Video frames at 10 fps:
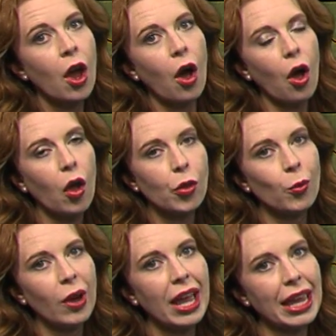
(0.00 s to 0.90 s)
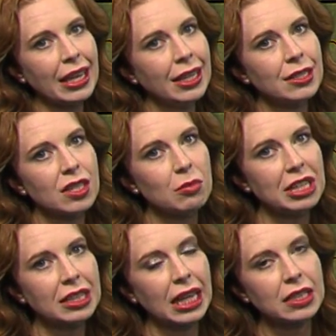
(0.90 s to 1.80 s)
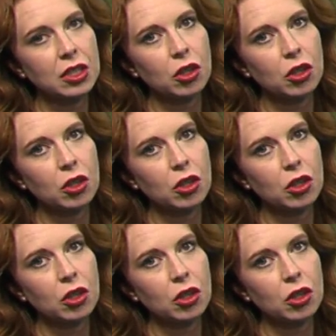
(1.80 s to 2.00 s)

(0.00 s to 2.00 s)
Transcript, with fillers: all the way to the mid-Atlantic